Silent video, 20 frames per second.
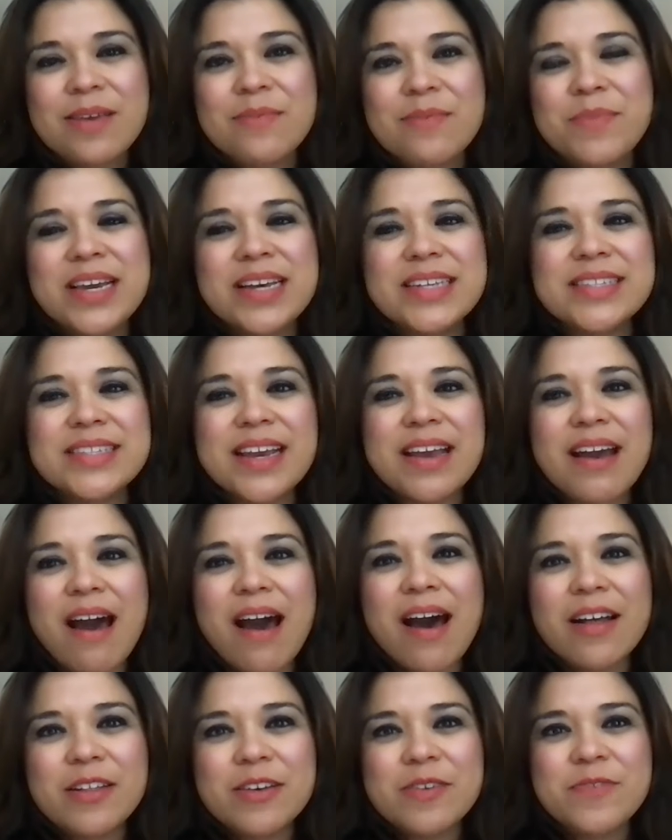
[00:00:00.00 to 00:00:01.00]
Because like
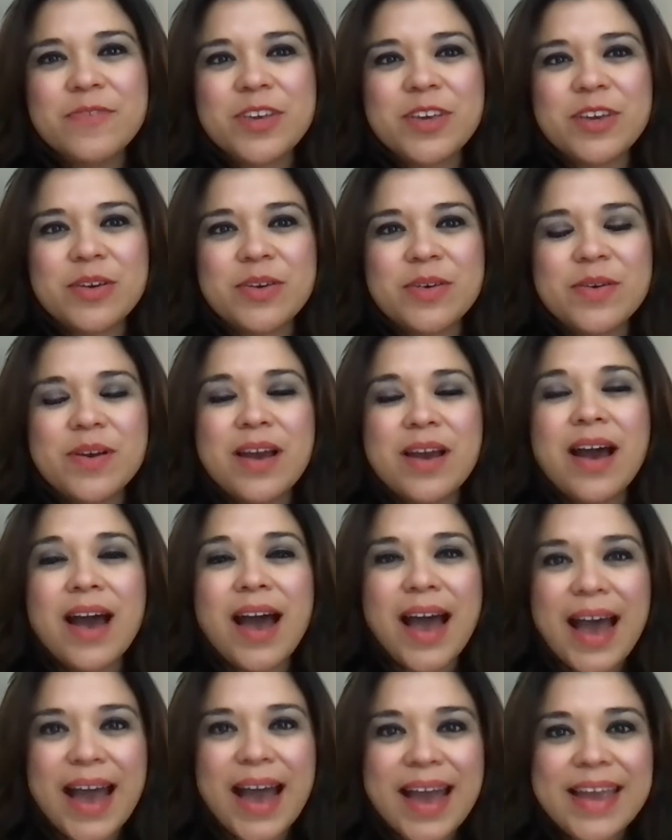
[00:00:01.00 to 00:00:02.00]
all of you,
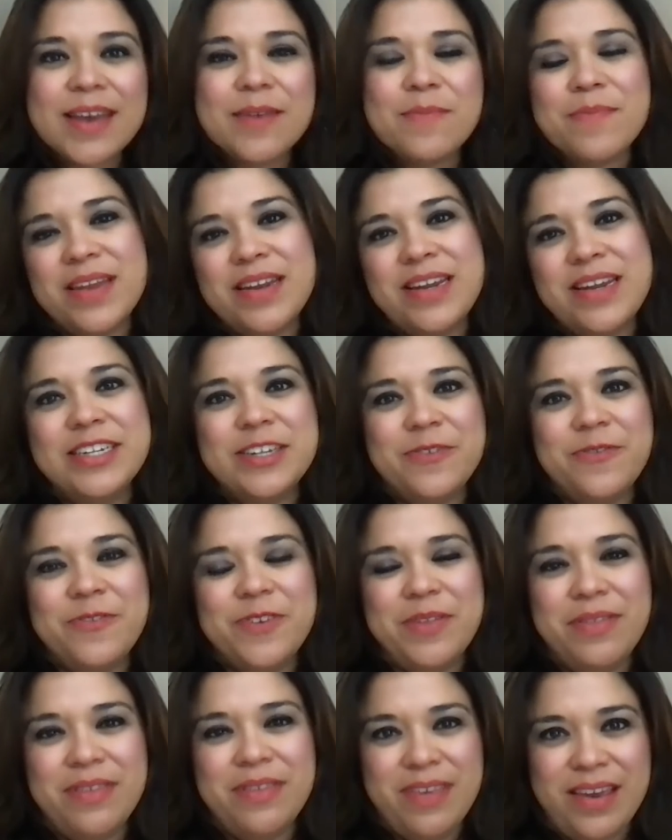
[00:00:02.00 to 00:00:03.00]
I am many
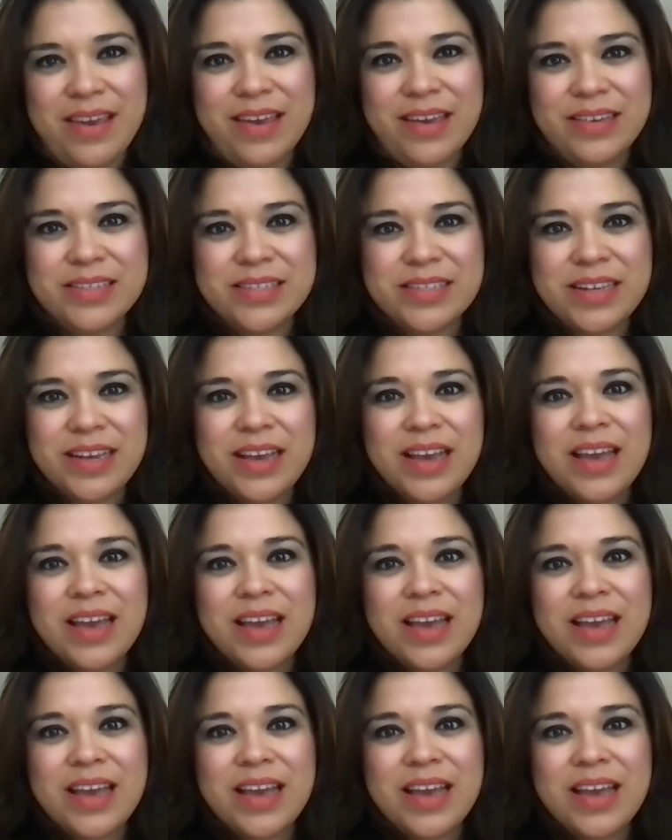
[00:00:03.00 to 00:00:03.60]
different things.